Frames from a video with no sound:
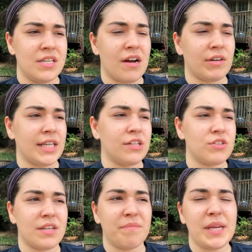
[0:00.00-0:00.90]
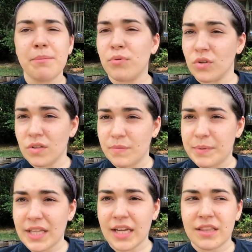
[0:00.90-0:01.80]
not really interested in people,
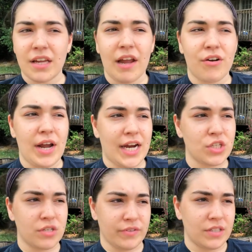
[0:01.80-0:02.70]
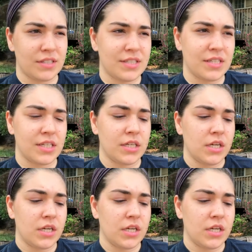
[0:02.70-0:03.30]
but like they are extroverts.